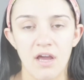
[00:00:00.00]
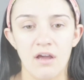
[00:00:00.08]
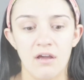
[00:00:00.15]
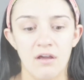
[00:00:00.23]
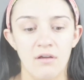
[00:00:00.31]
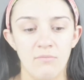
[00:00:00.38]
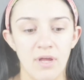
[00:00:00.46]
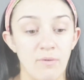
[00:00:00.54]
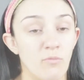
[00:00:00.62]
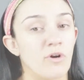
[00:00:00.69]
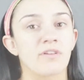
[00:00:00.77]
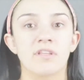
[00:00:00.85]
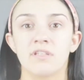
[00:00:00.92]
and
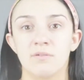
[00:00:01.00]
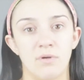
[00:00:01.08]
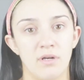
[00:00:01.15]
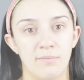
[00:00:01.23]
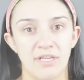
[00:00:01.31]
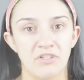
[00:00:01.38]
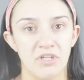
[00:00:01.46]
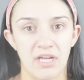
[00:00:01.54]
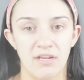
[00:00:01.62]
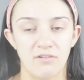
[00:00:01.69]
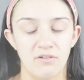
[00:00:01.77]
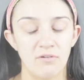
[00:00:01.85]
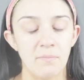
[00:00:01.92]
worth it to put on my
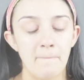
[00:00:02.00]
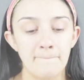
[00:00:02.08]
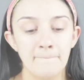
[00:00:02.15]
channel.